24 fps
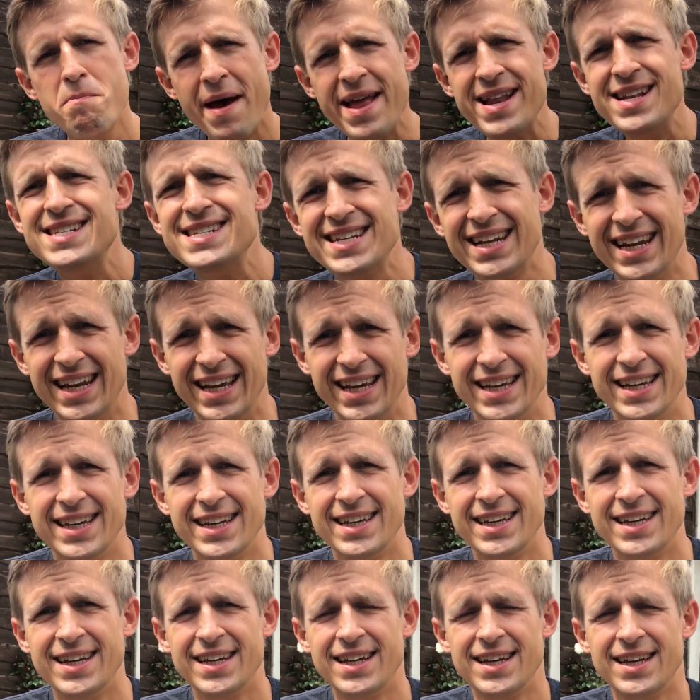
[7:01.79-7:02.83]
mentally.
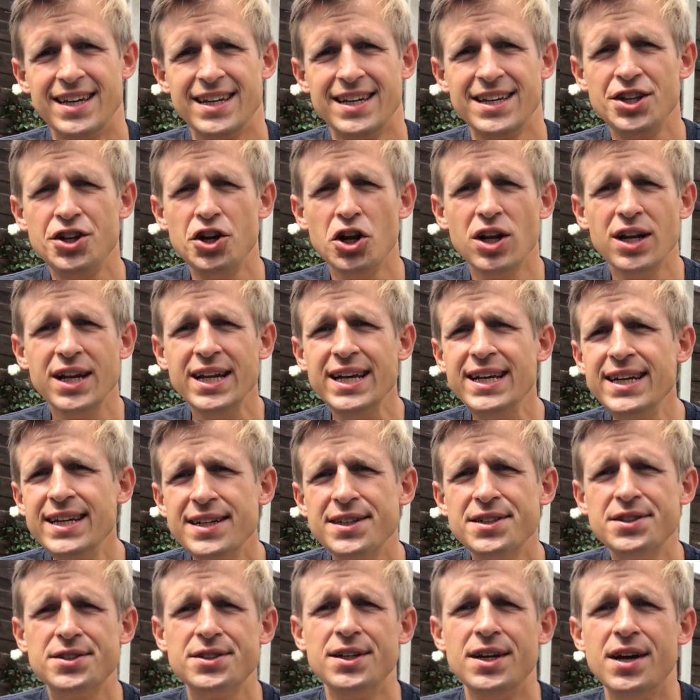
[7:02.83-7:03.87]
You know,
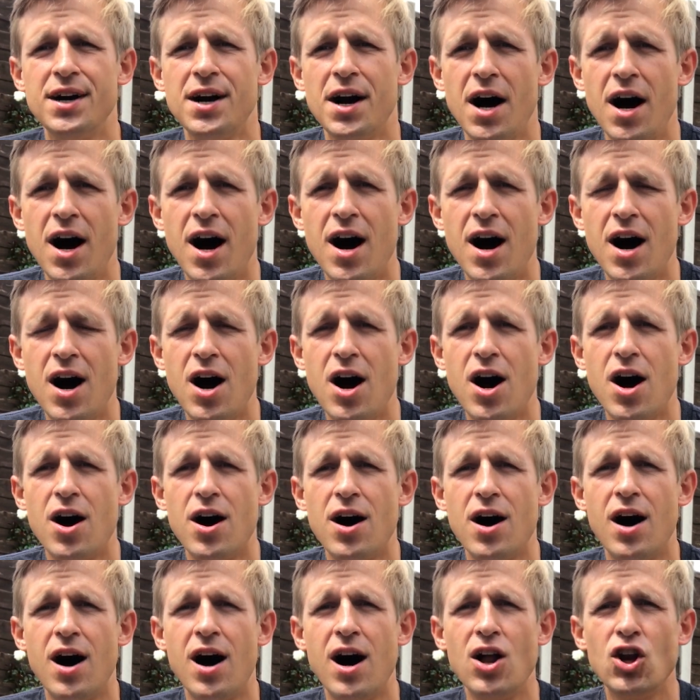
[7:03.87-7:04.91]
leaders
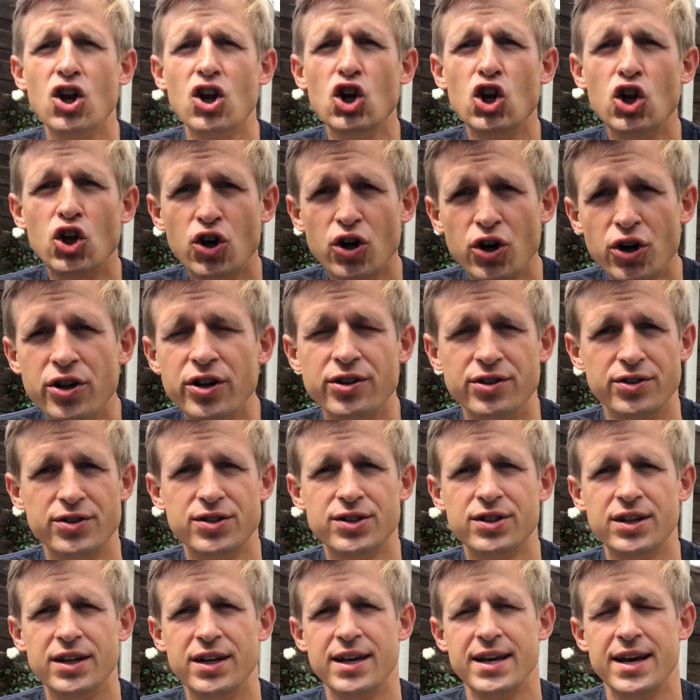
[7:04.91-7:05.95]
are
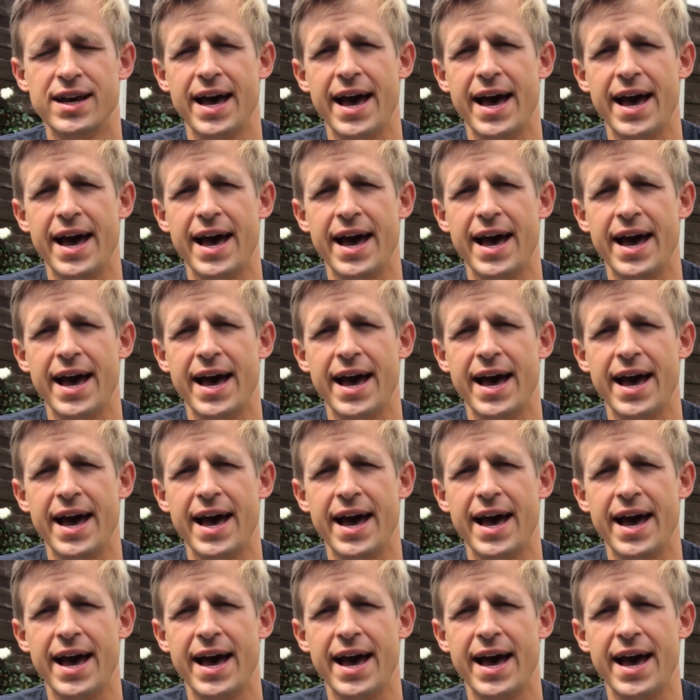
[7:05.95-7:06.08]
learners.